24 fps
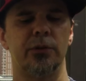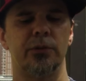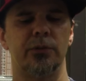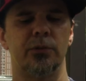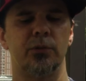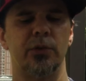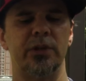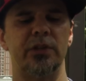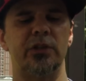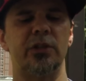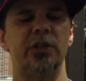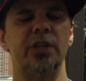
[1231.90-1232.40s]

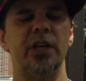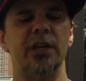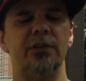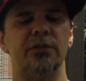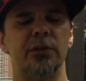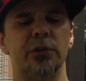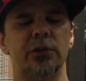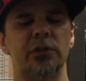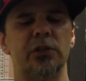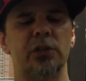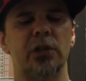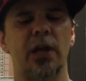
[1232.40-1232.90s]

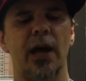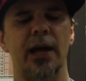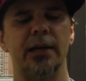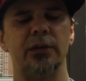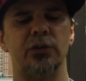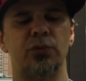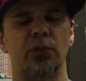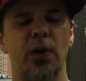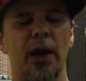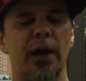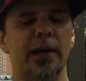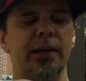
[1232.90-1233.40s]
receiver slides
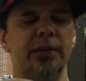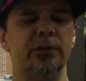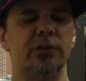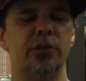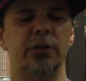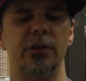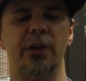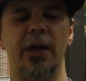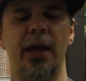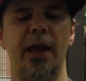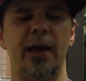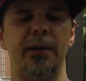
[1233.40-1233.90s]
right into
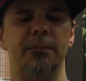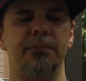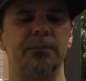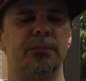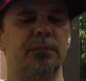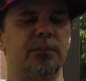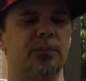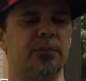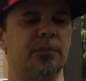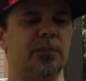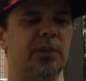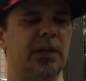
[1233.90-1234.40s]
that.
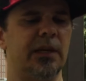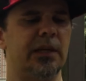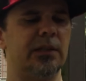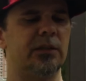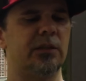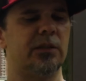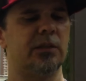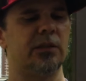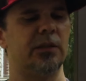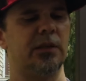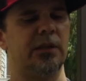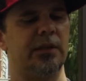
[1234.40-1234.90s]
It
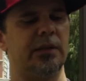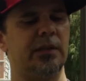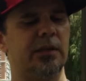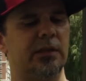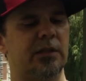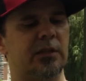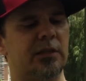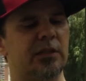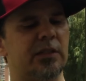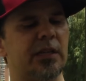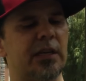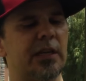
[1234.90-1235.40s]

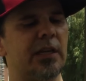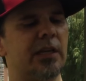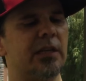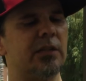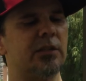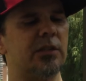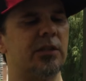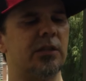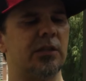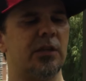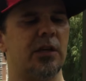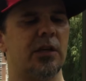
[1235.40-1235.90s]

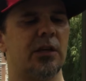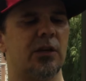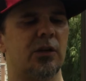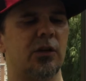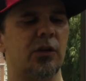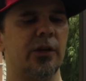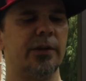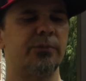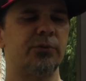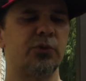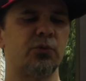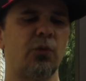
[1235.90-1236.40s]
extends,
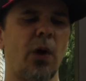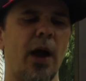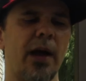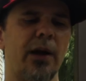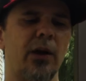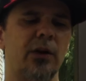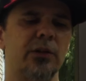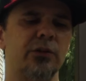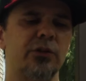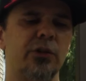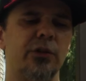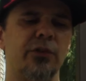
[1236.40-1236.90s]
clips right
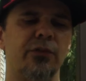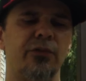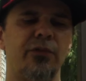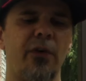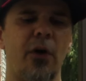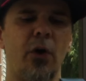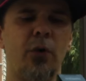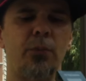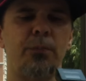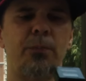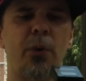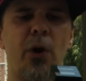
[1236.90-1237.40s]
onto the
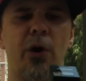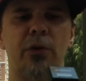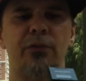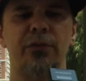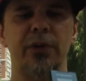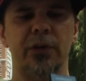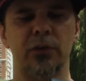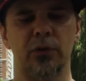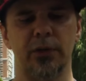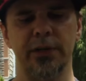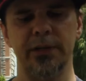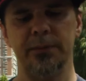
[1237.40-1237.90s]
phone
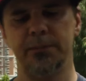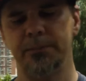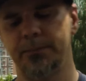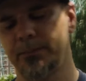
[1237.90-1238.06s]
perfectly.